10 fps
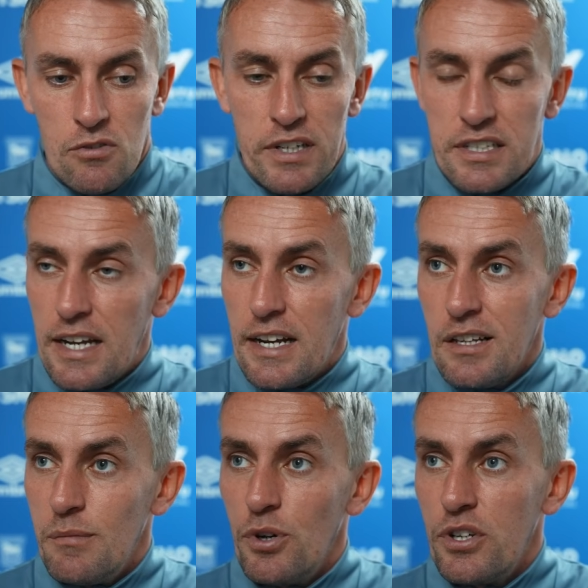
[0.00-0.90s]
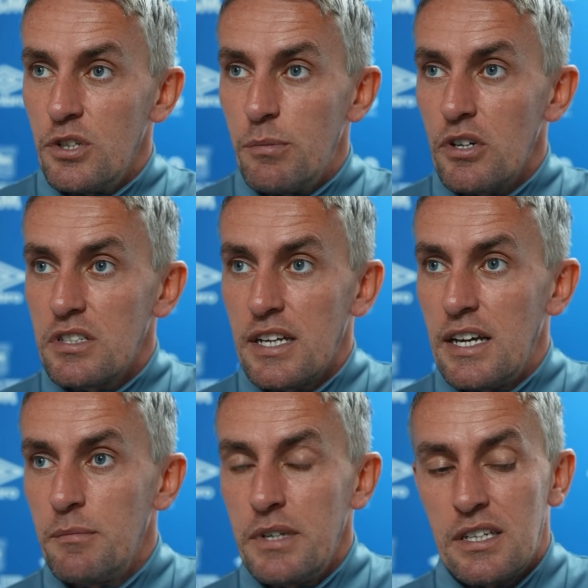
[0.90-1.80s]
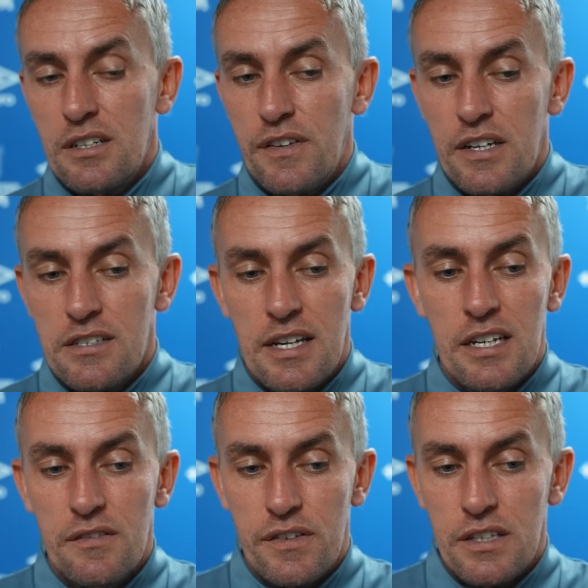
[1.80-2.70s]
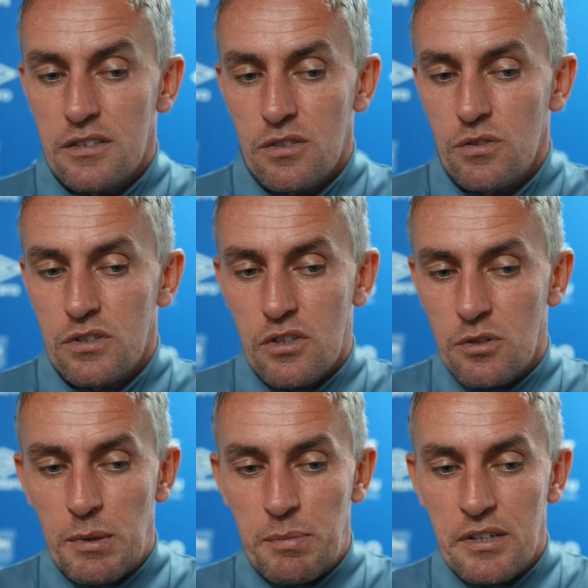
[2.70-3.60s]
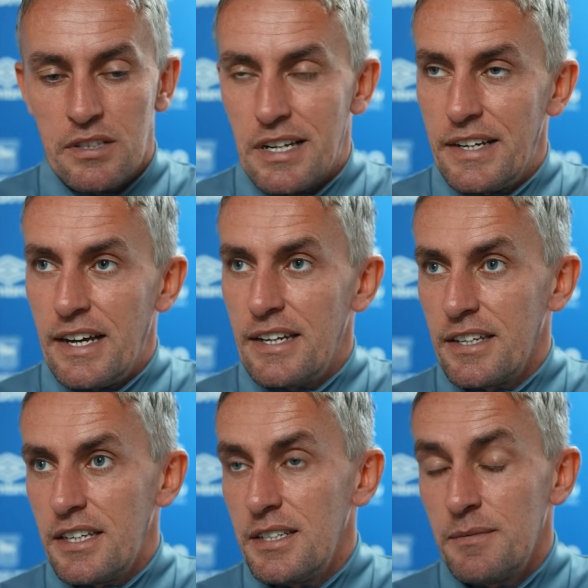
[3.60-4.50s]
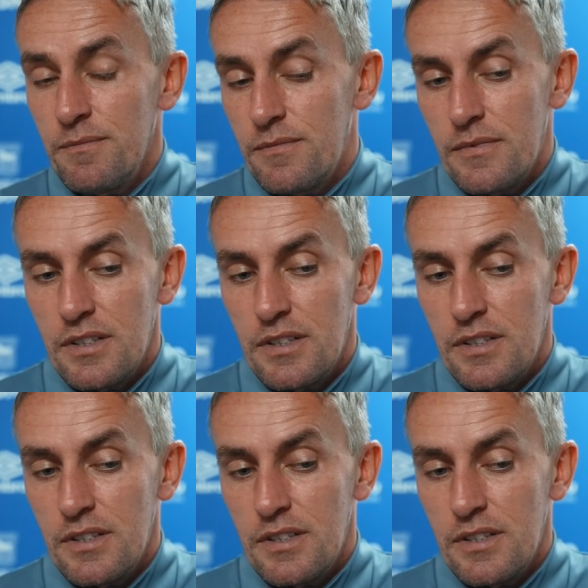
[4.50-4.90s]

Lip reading: recycle it and put it in your box again, make you defend a second phase. So there's going to be periods like that in the game.